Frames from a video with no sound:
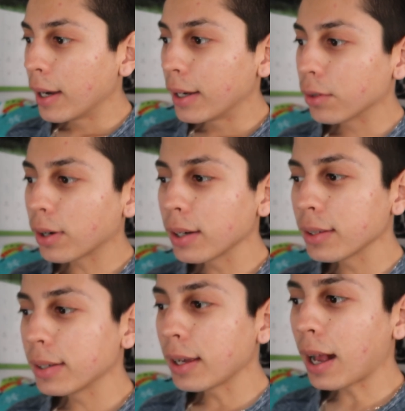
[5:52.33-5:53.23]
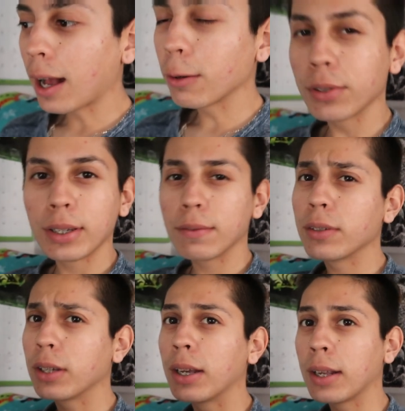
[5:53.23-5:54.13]
and try to see how to
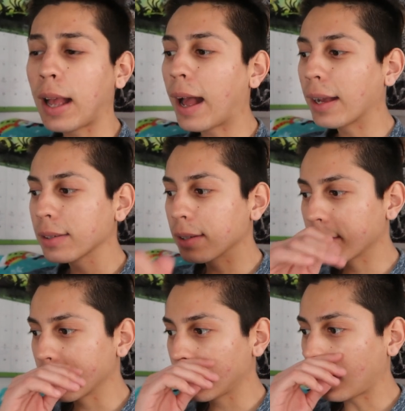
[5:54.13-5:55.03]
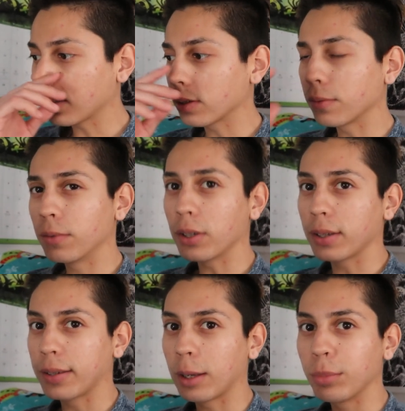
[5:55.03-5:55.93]
even access the classes of real
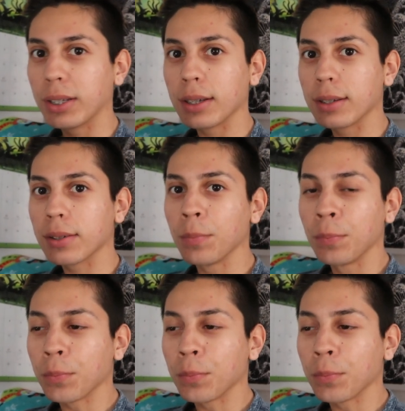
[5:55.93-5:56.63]
estate, because